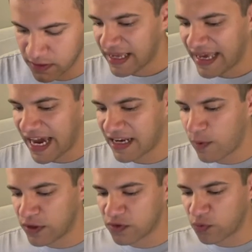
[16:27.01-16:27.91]
And I
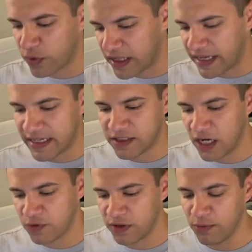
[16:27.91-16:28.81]
wasn't really in touch
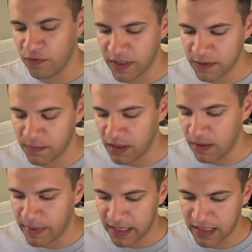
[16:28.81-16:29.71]
with movies uh,
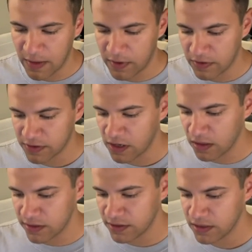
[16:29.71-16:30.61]
back then when I was in
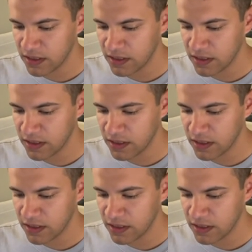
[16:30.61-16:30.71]
college.